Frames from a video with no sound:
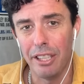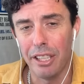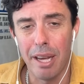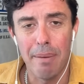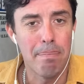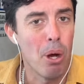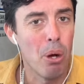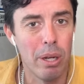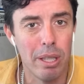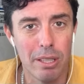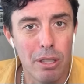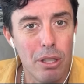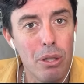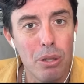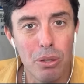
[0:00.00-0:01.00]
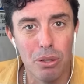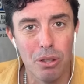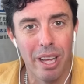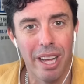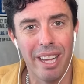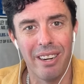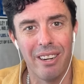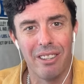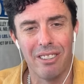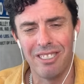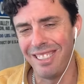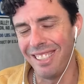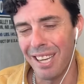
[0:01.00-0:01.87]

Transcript: You get bonus newsletters.